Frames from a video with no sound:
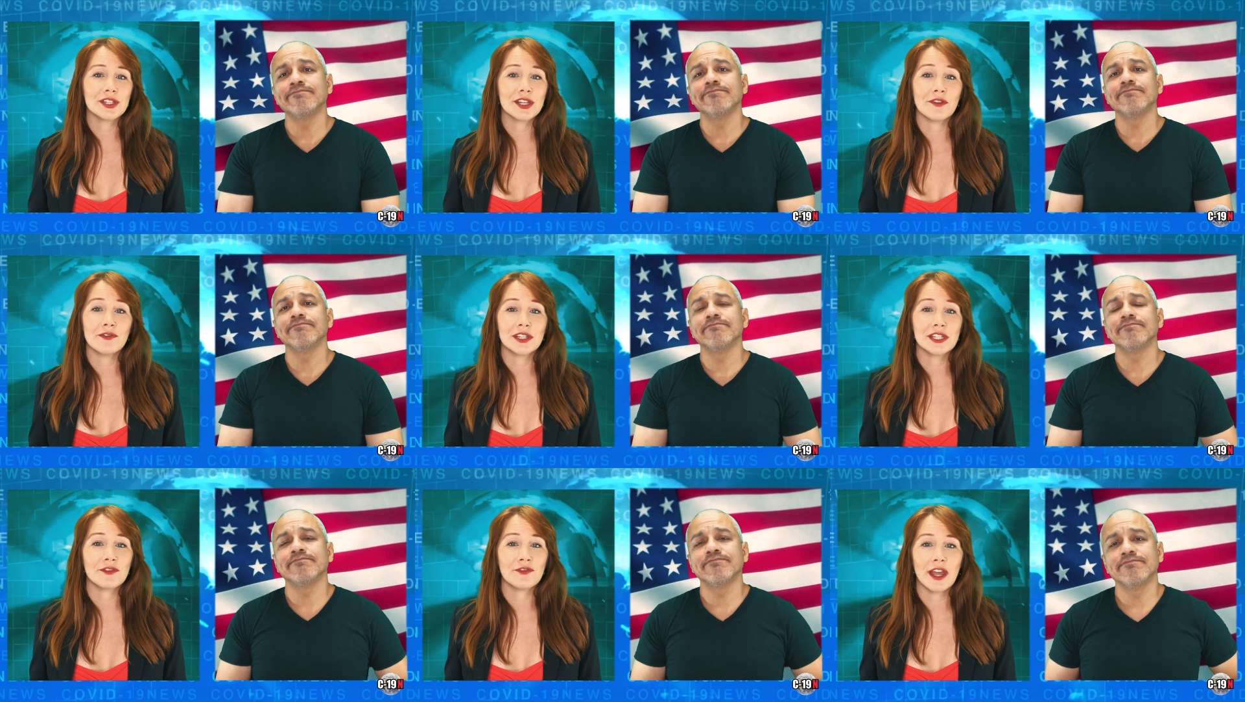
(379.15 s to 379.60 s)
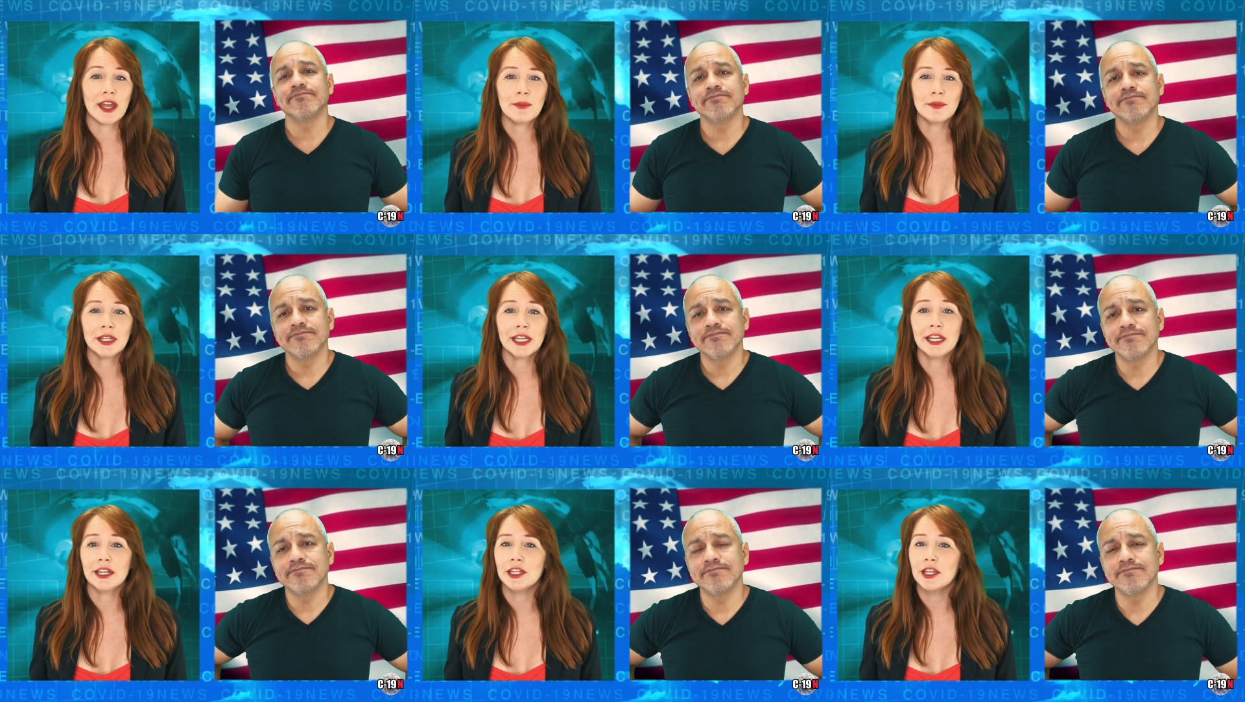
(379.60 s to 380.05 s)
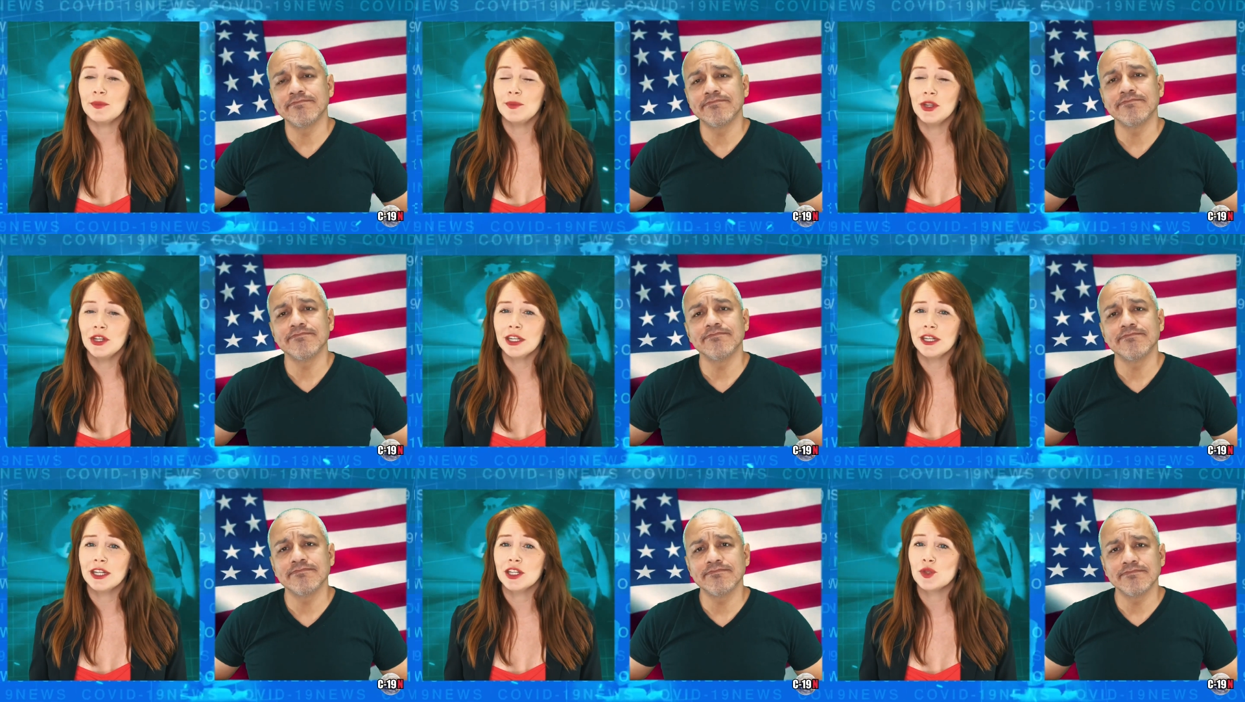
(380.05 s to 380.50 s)
Speaker 1: of his family and
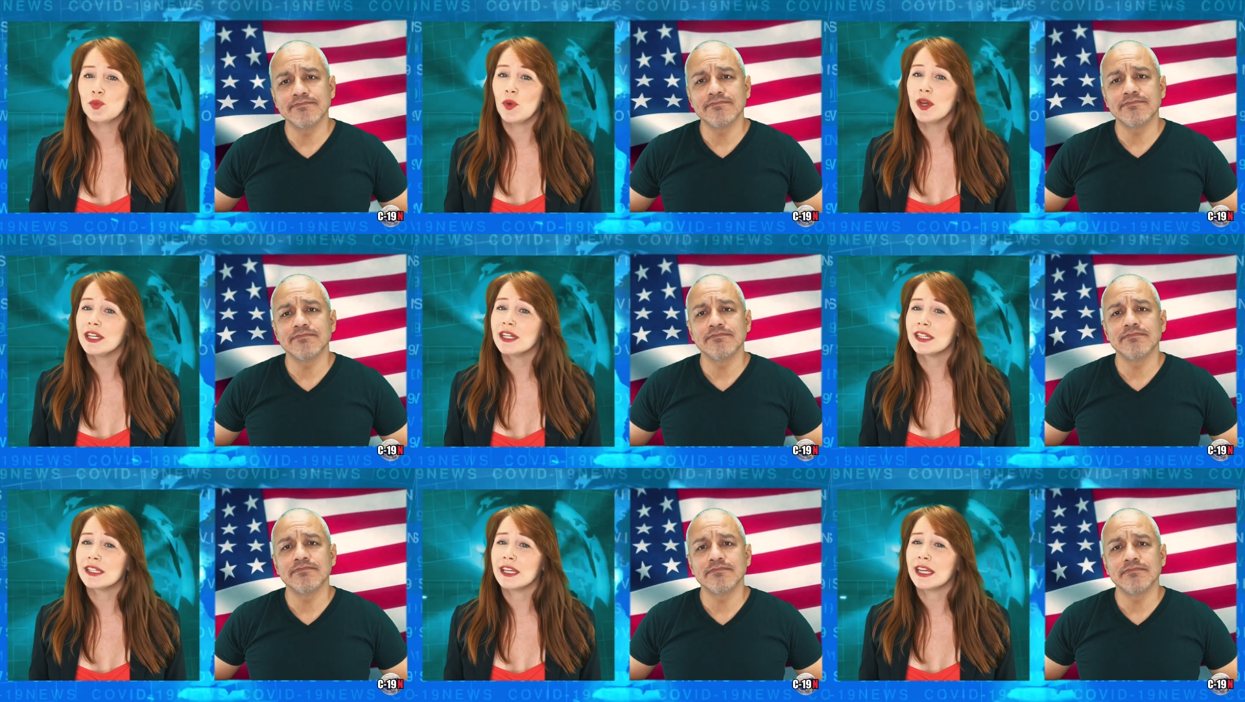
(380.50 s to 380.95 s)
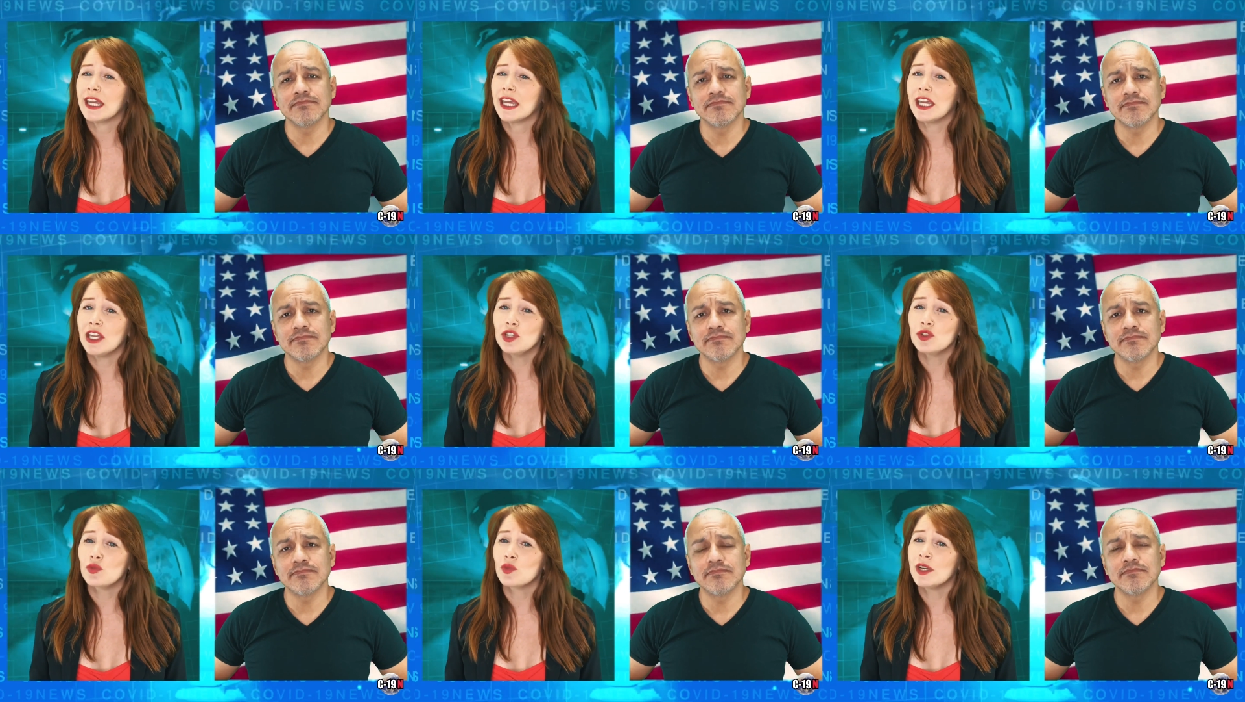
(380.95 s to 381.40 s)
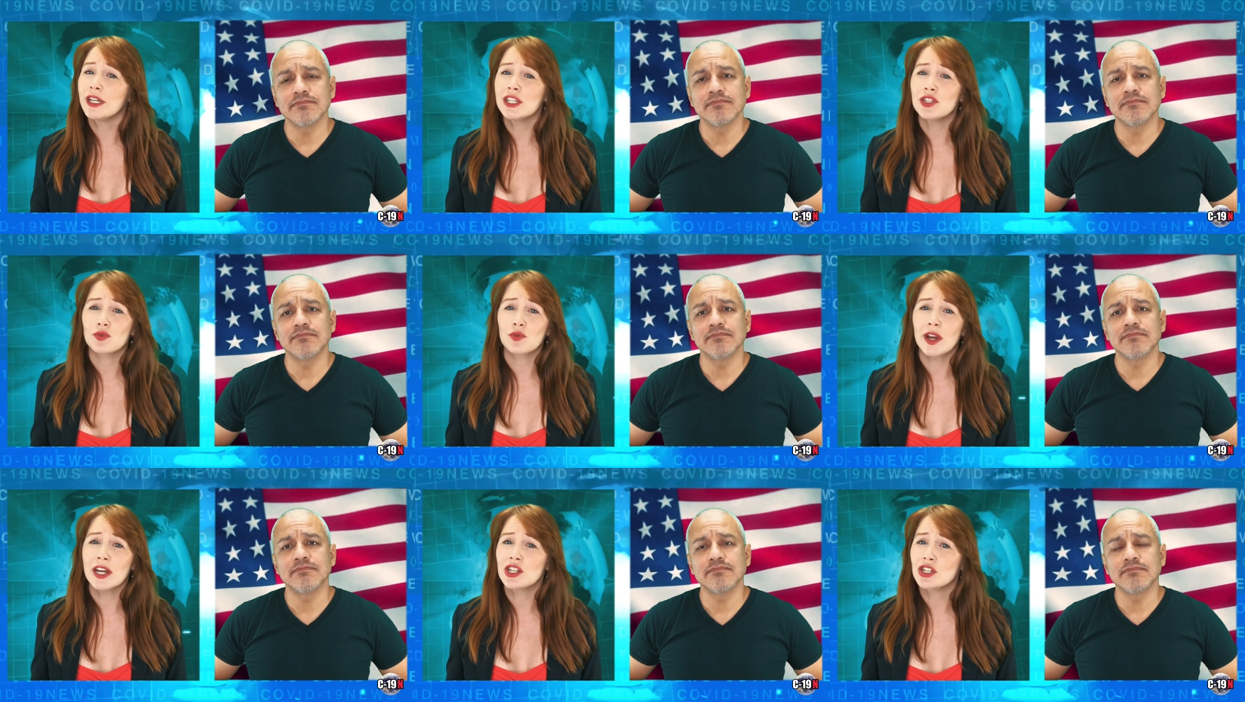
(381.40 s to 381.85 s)
communities witnessing
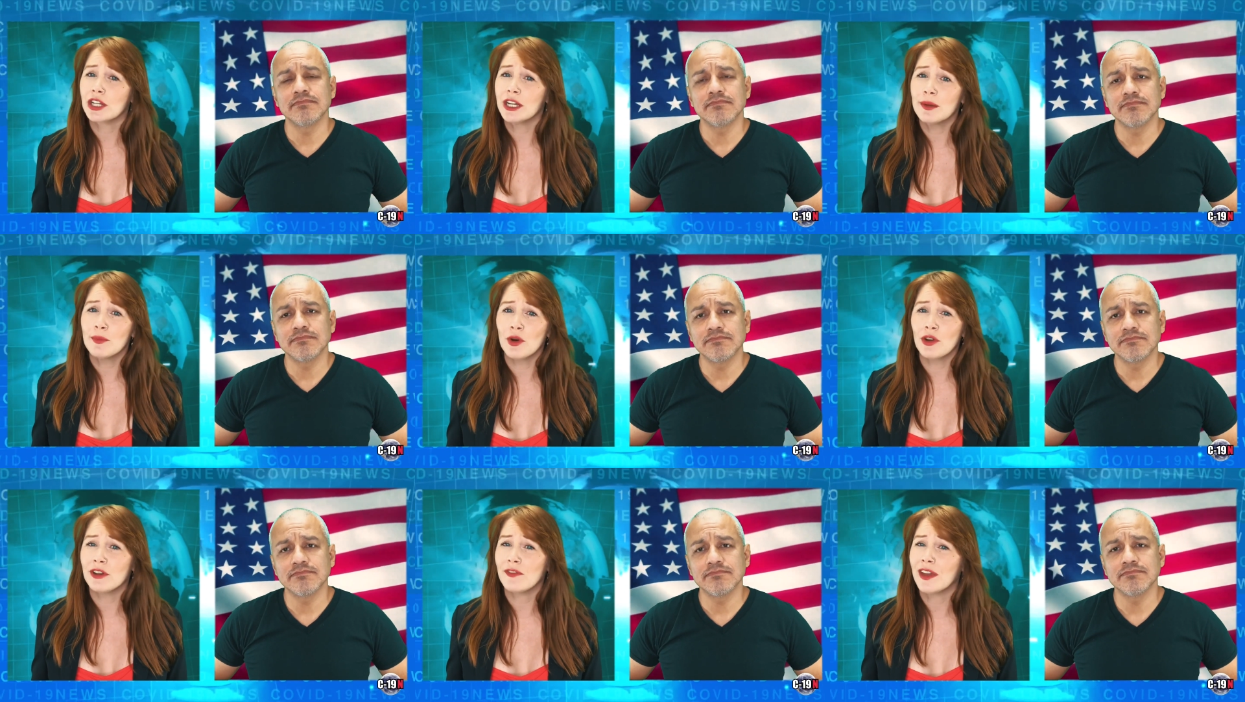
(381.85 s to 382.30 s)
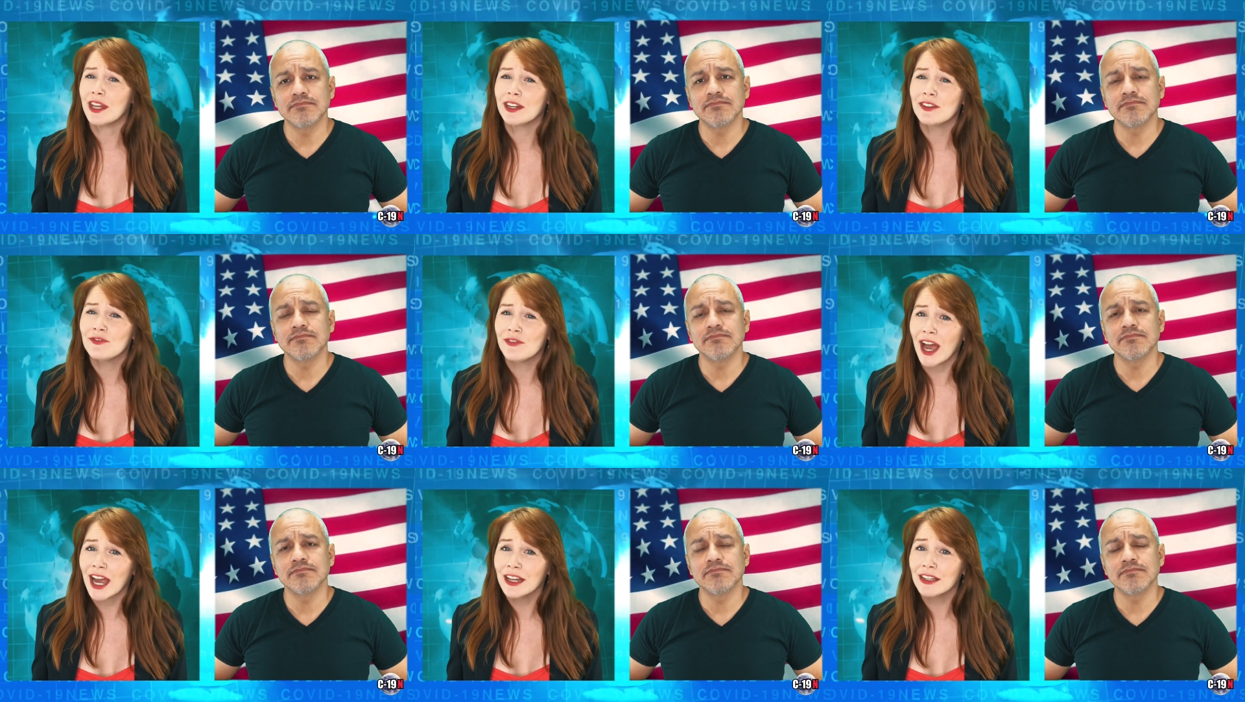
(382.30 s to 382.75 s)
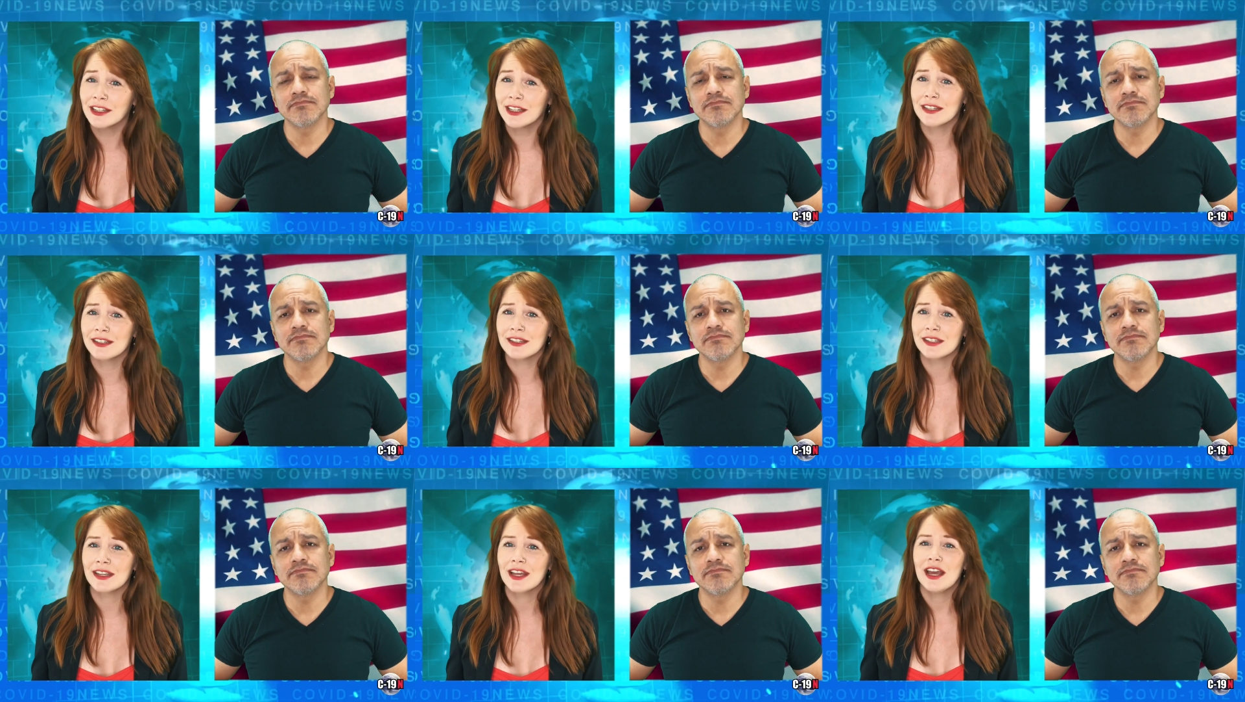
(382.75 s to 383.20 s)
increased racially motivated
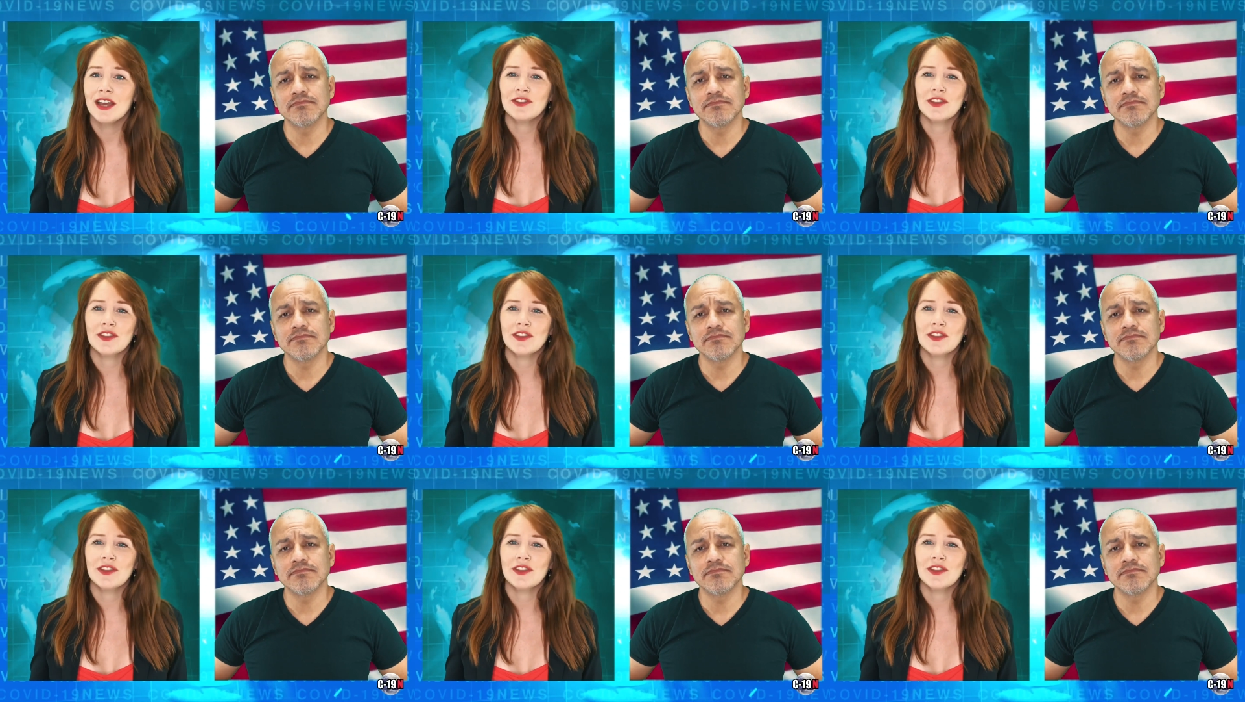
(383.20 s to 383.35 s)
violence,